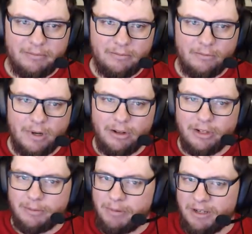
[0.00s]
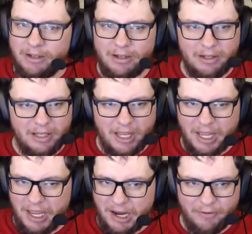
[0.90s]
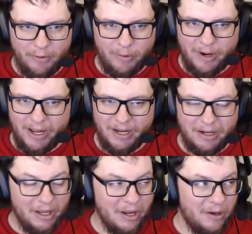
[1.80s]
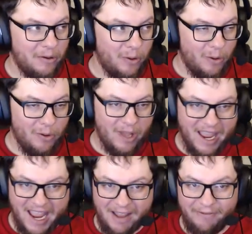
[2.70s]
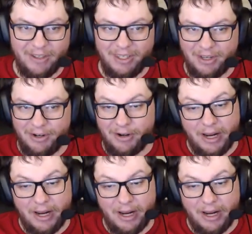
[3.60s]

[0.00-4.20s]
While it's been a heck of a ride, a whole half a year.